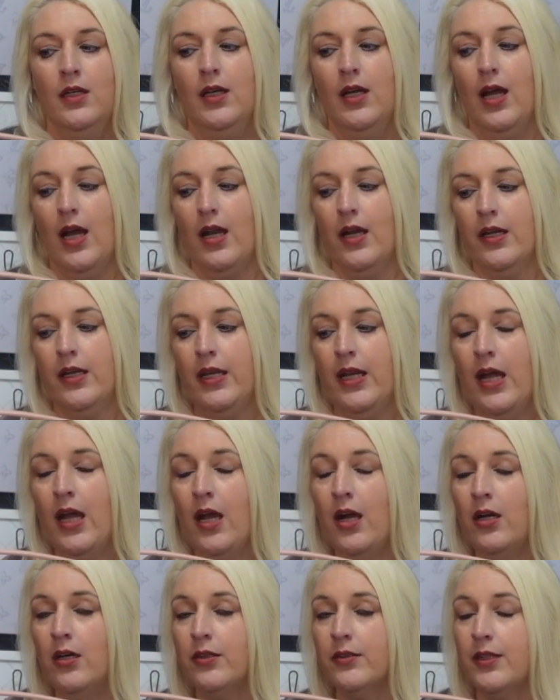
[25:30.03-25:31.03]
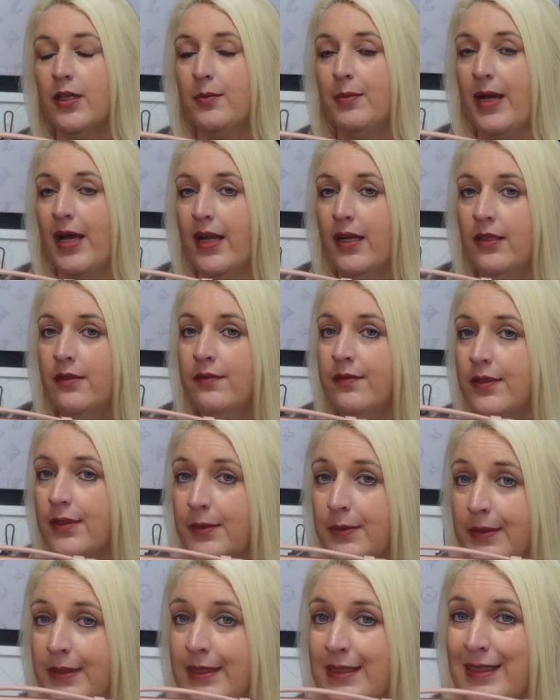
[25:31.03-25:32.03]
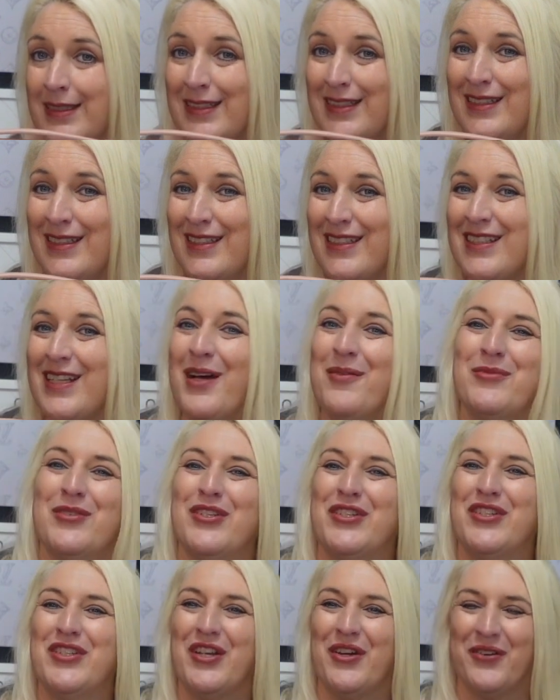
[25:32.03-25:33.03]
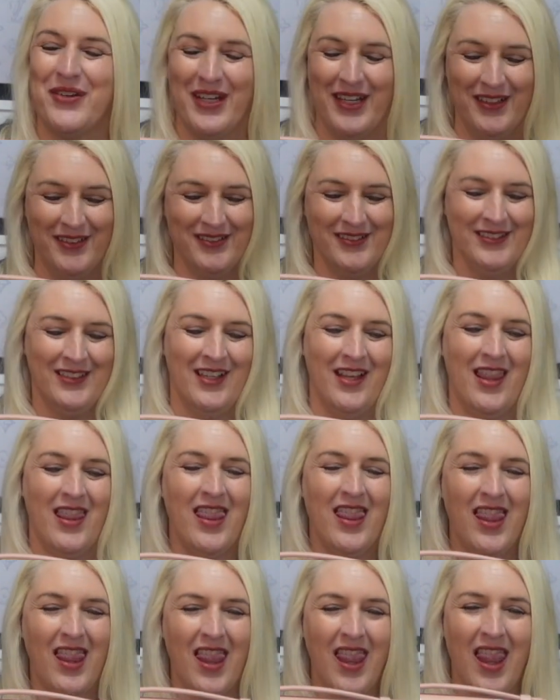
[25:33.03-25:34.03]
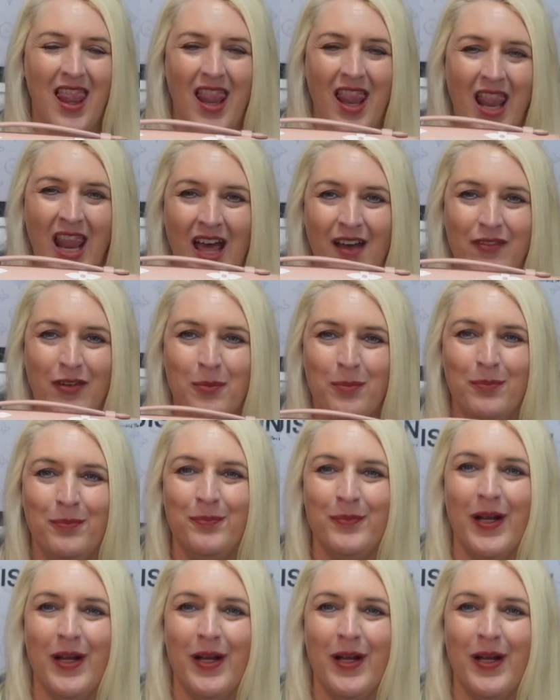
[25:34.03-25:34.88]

I don't know. They're bad influences. I'm just joking. Love them.